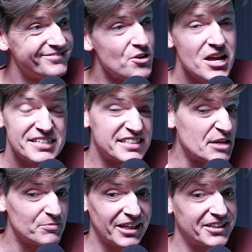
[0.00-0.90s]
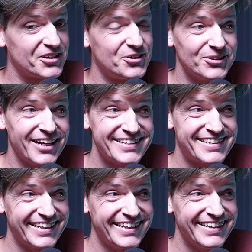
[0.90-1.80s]
Yeah, seemed like Don't a good be
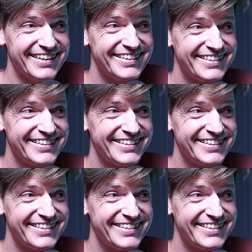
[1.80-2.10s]
idea. Wrong.